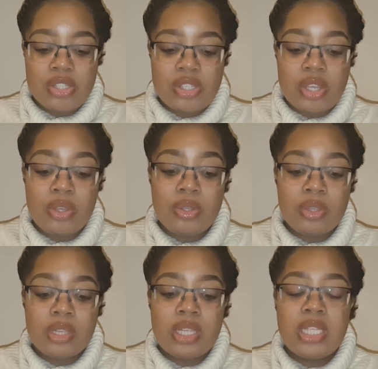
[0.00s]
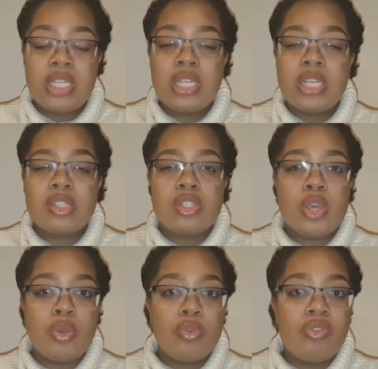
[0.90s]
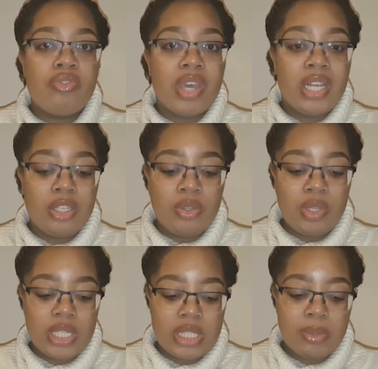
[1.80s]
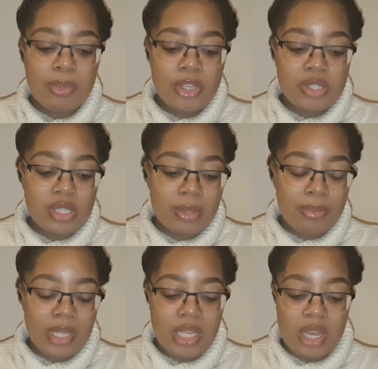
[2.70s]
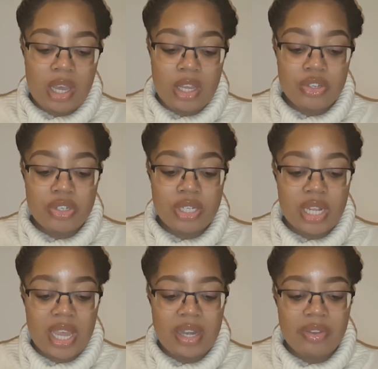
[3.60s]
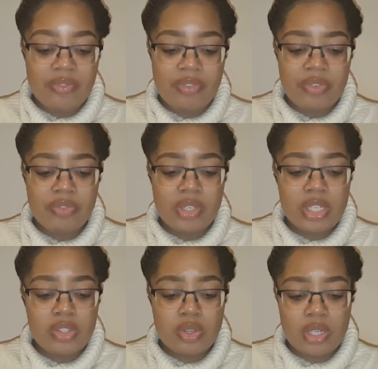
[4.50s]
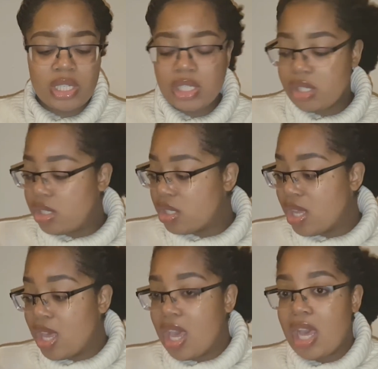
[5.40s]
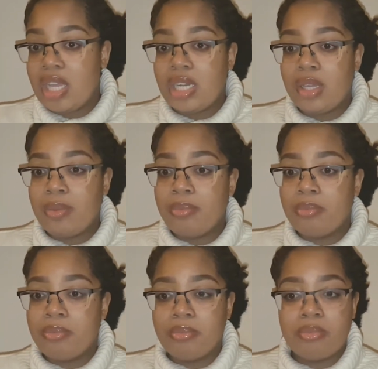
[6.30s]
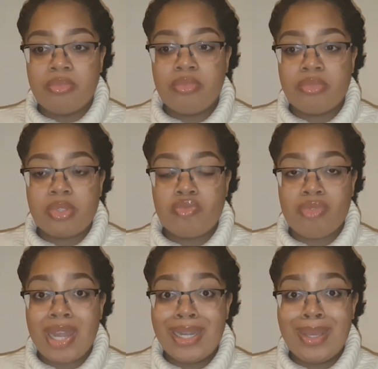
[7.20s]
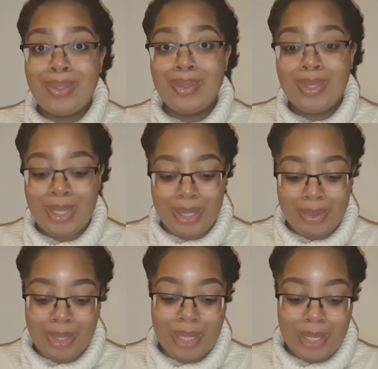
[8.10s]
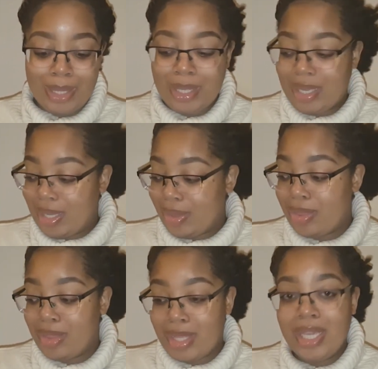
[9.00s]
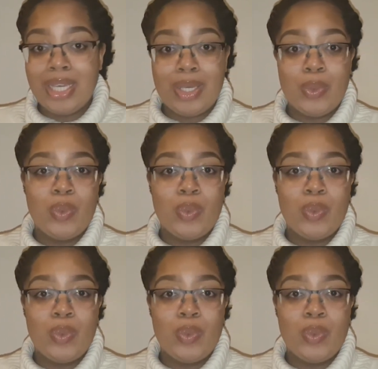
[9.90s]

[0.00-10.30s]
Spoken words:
So the total value is supposed to be $150, and right now I think